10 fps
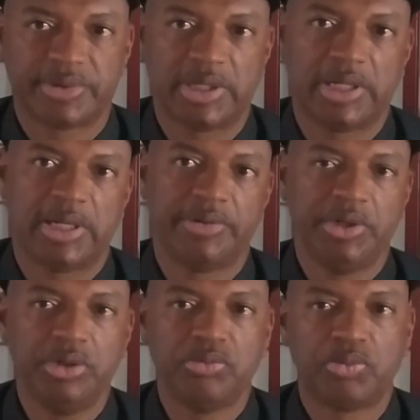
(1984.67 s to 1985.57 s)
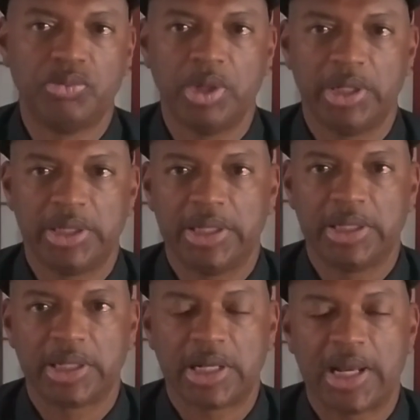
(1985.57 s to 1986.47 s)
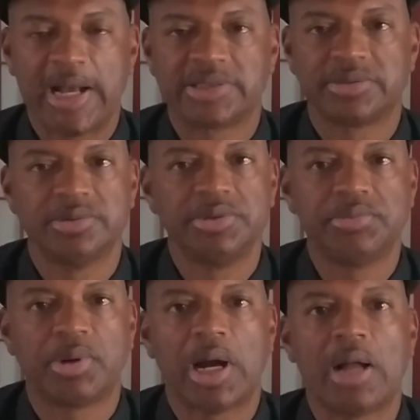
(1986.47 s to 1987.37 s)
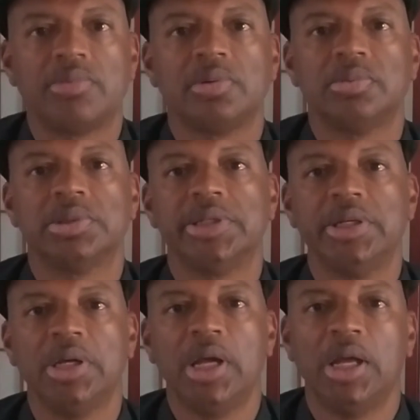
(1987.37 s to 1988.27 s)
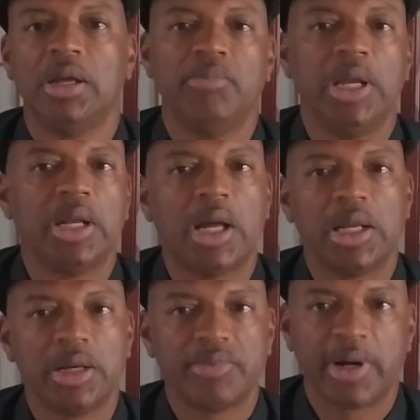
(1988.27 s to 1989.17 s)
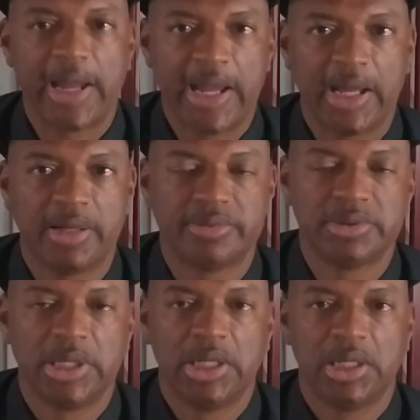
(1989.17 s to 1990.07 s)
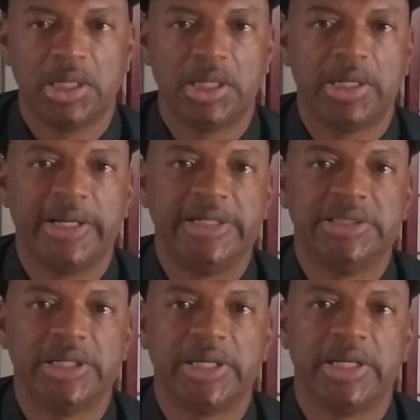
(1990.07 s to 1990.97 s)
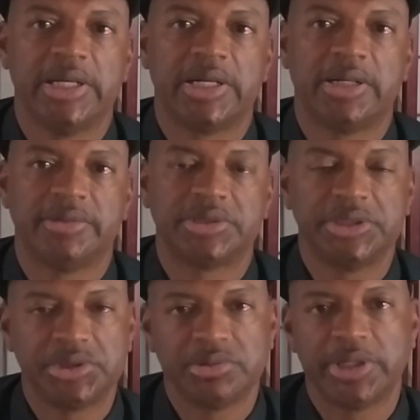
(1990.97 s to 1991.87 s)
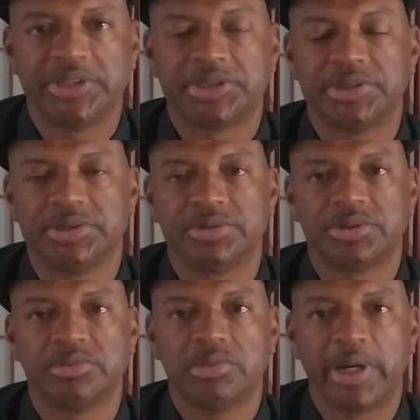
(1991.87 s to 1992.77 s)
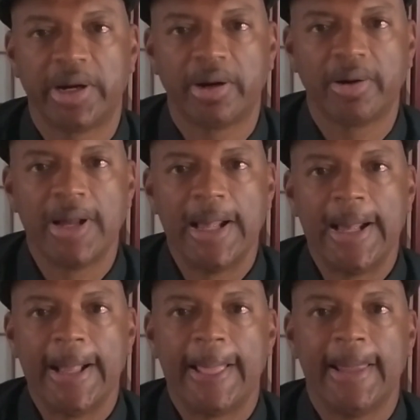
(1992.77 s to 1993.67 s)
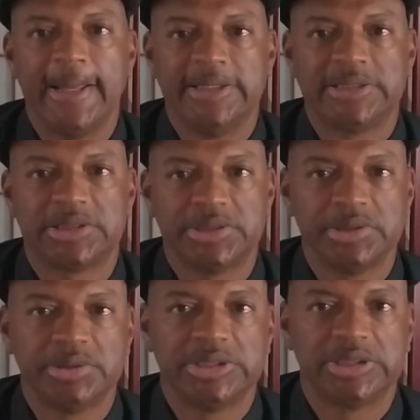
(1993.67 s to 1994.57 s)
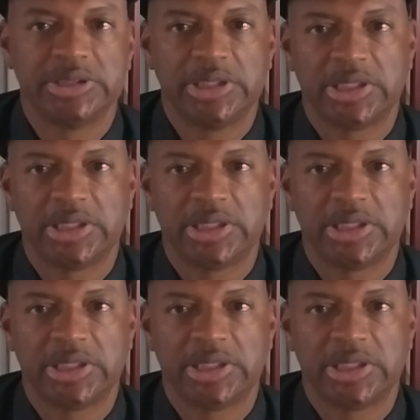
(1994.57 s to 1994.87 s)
You in the classroom, you probably may not ever have a situation to where a student